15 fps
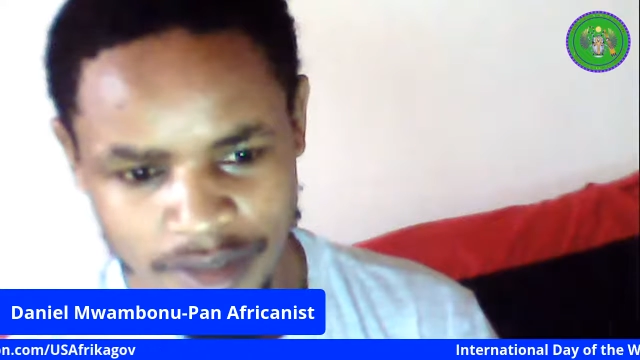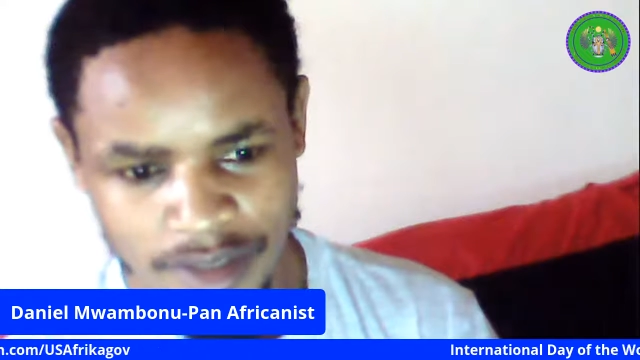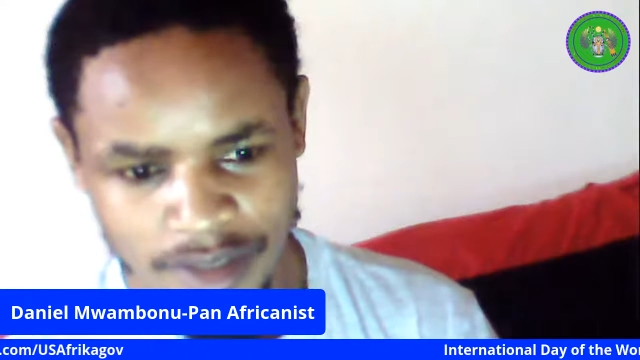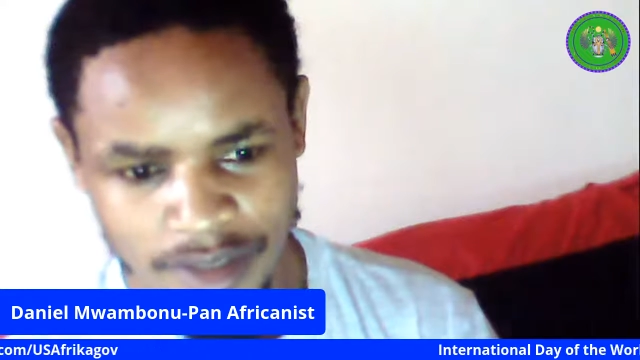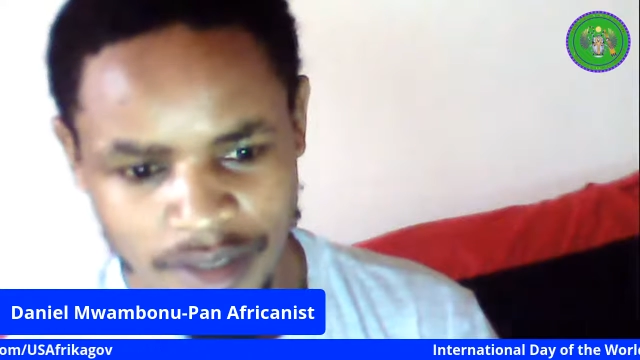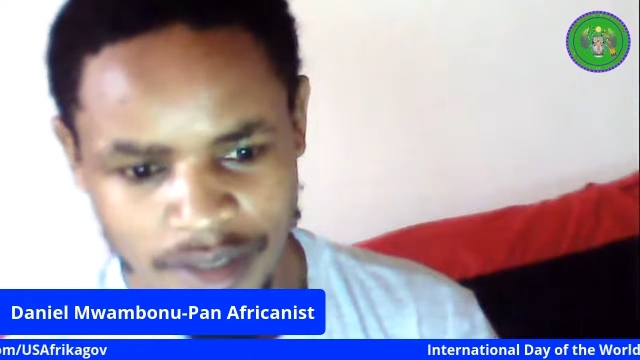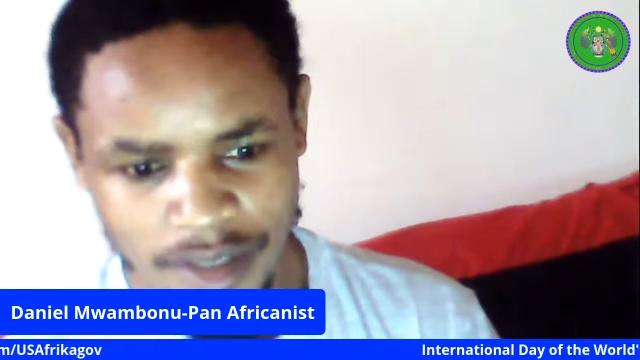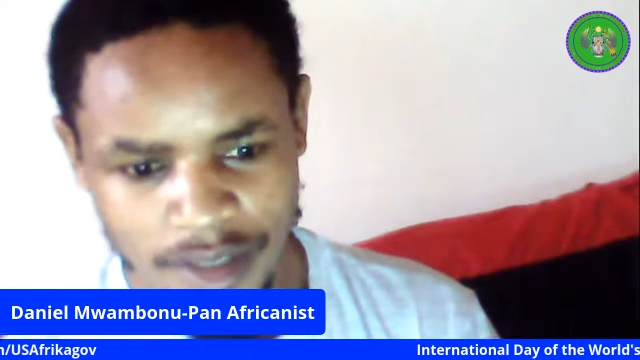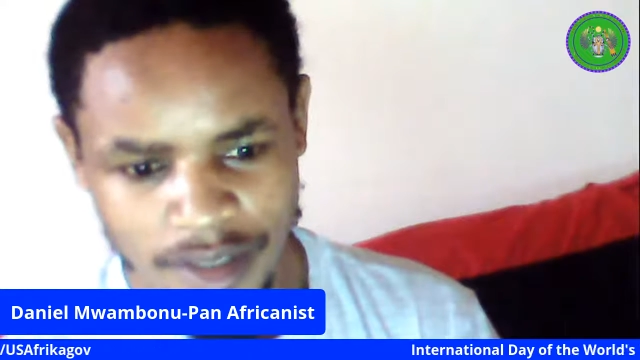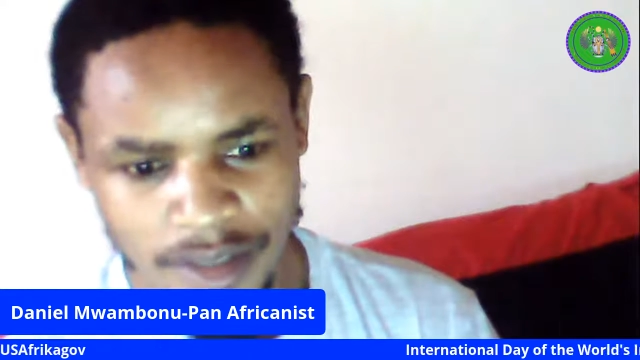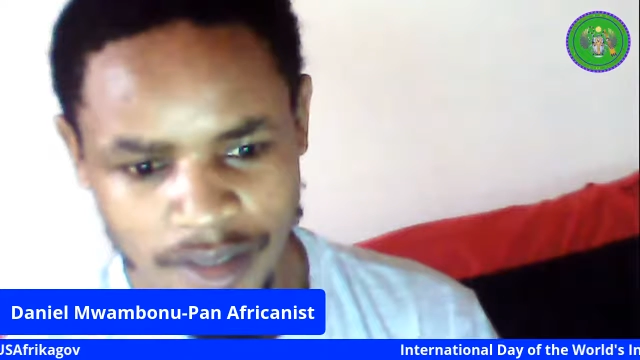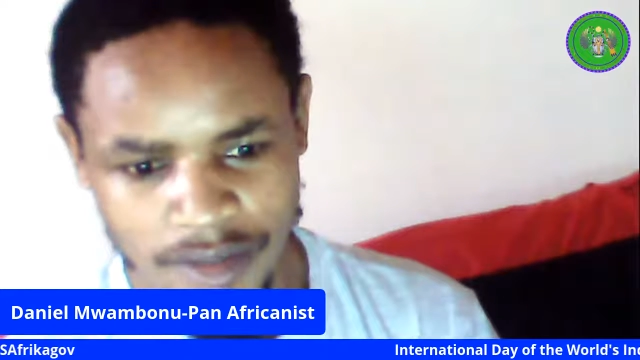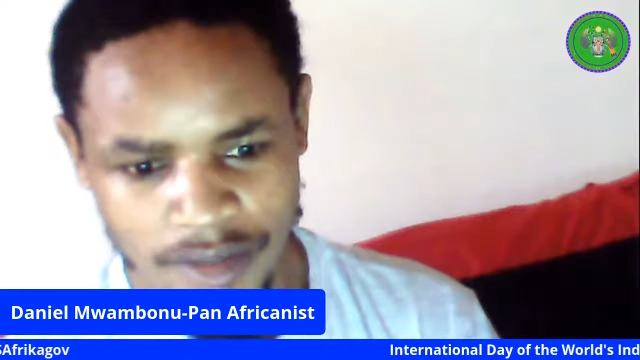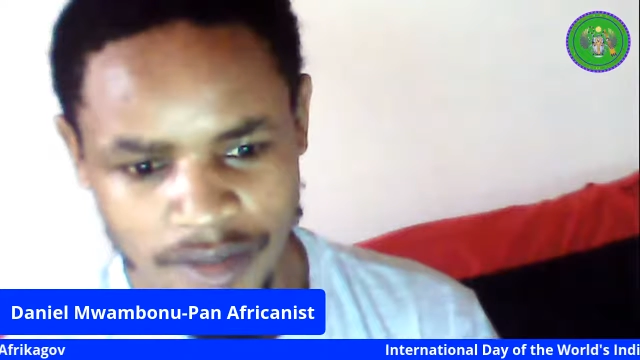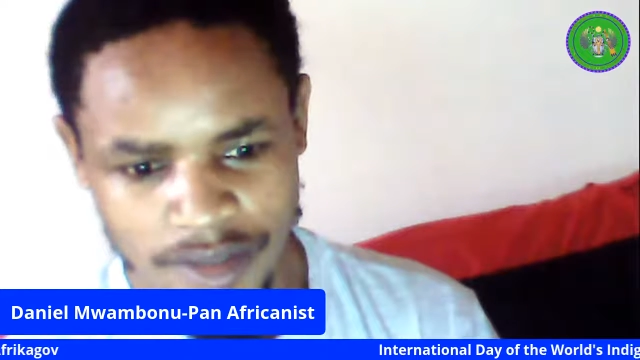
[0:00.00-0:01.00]
and
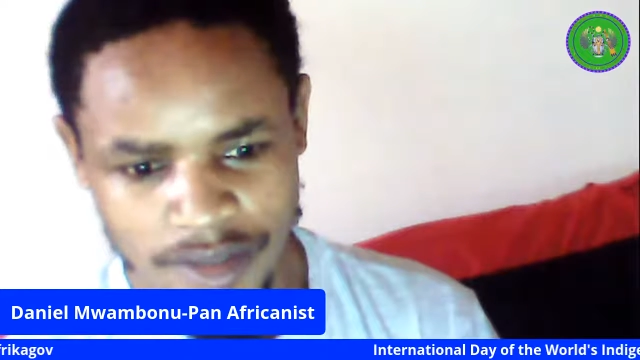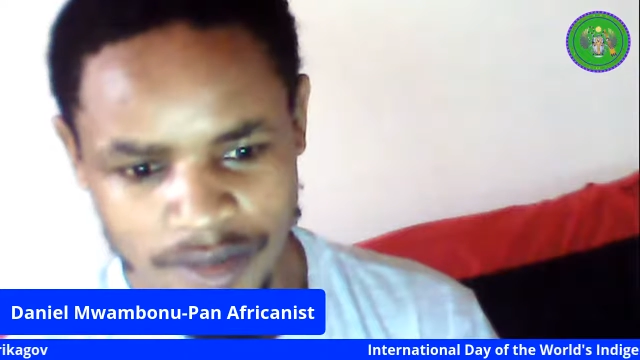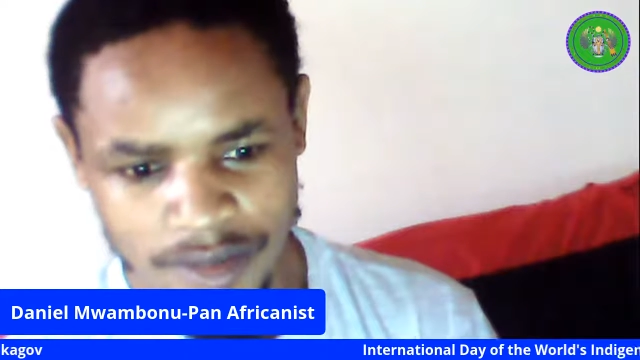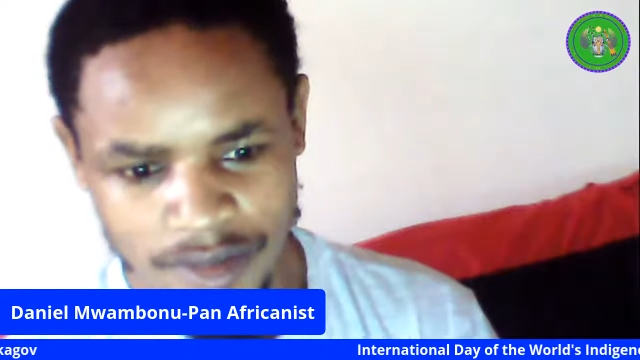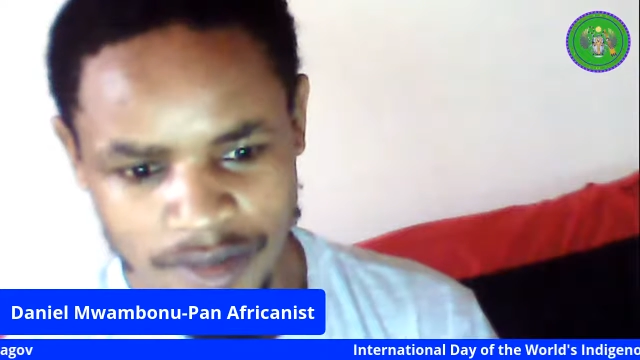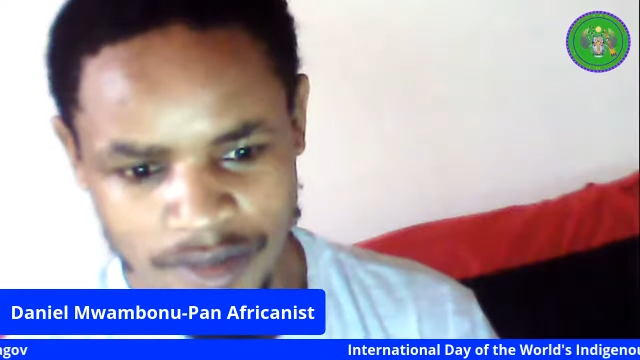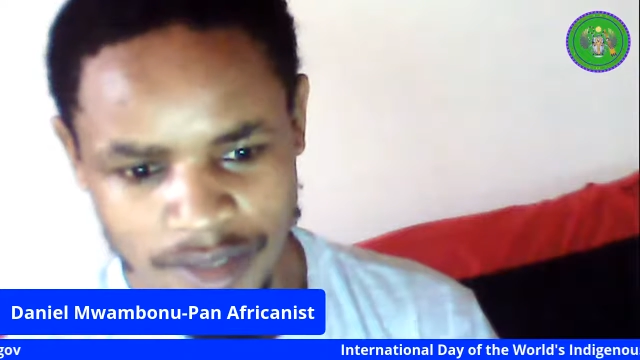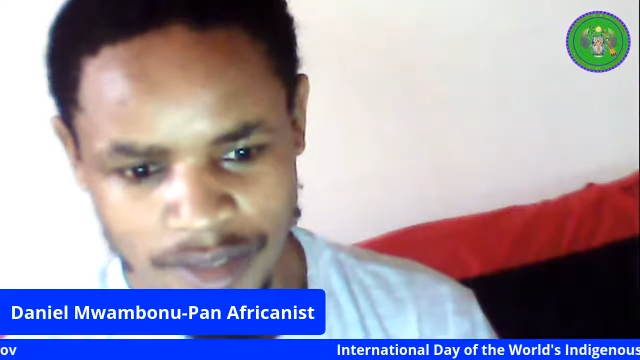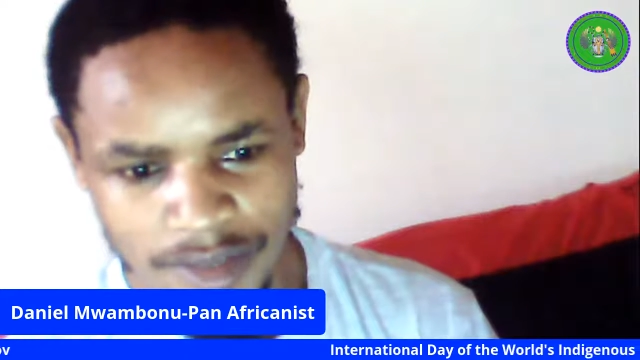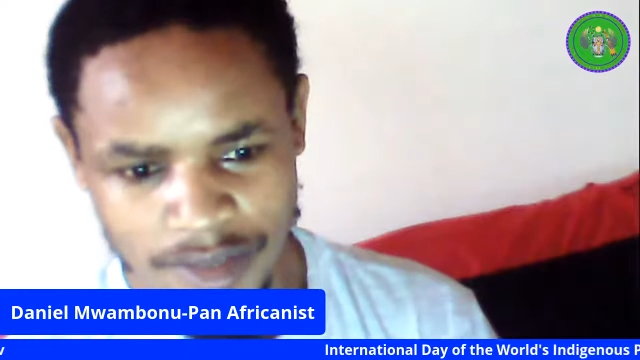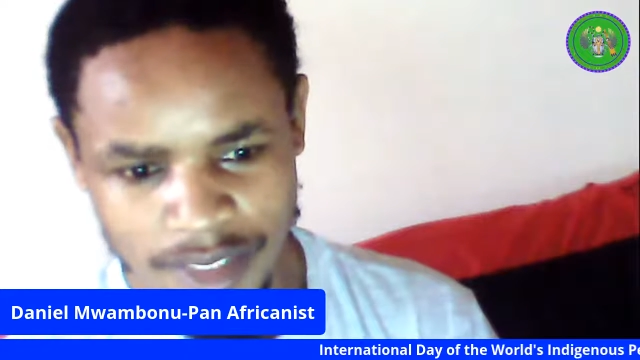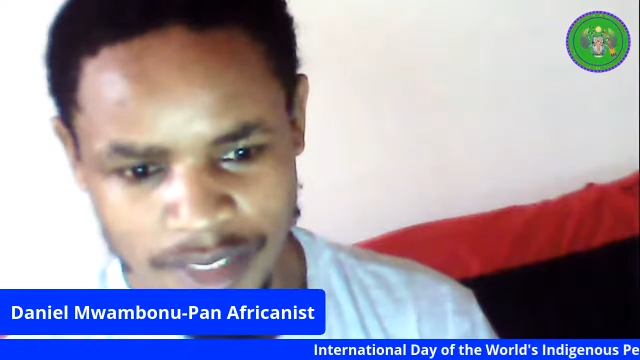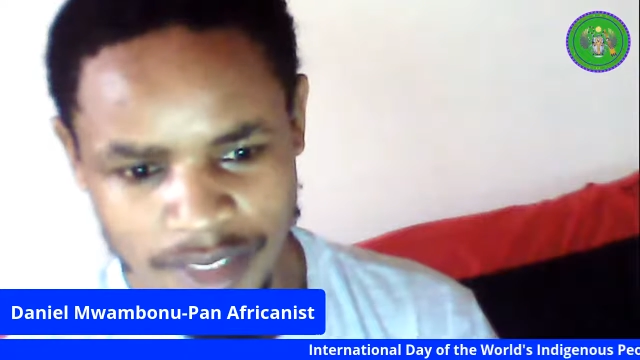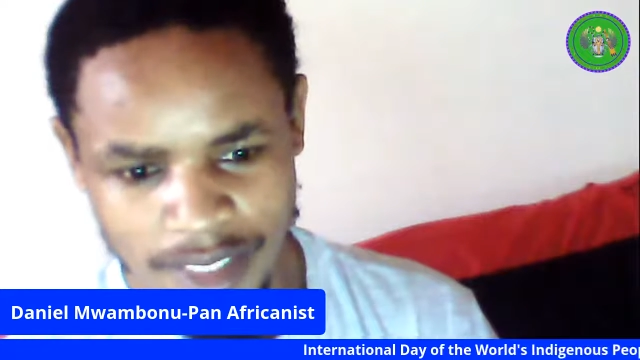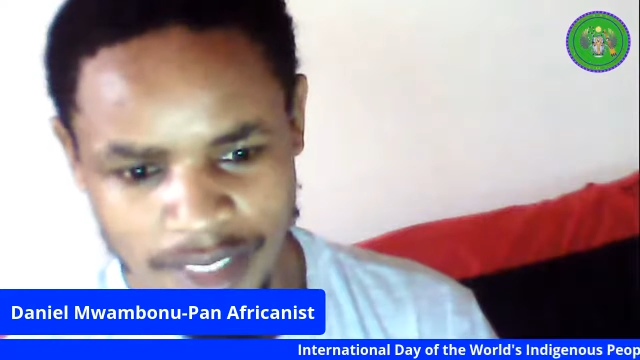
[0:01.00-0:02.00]
also on Twitter
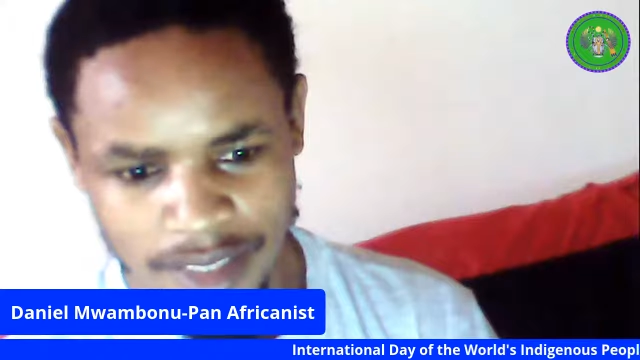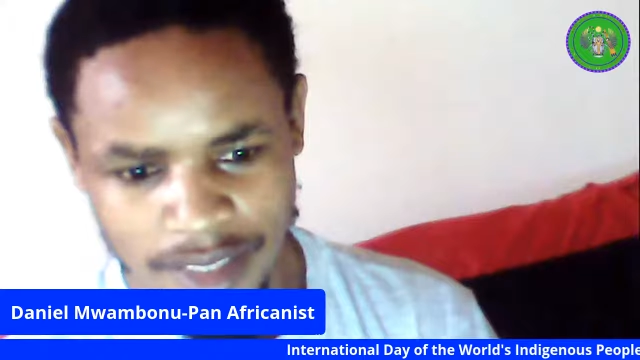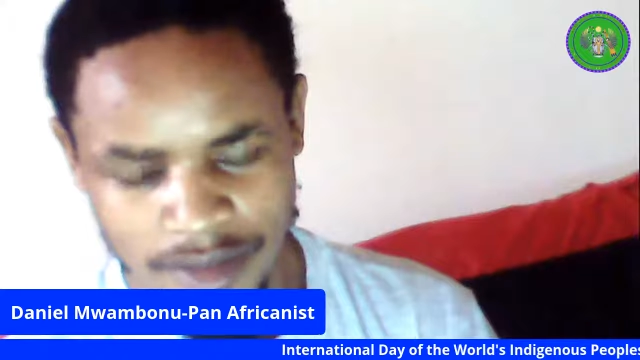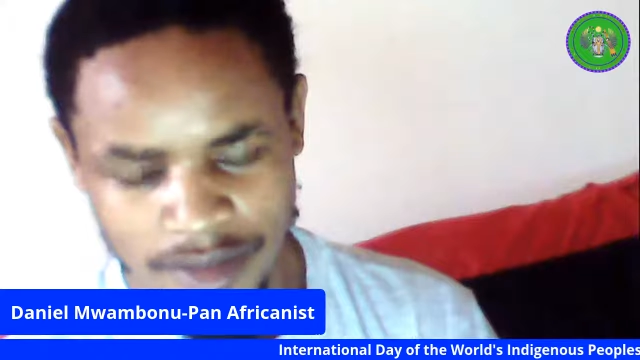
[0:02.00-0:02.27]
handle.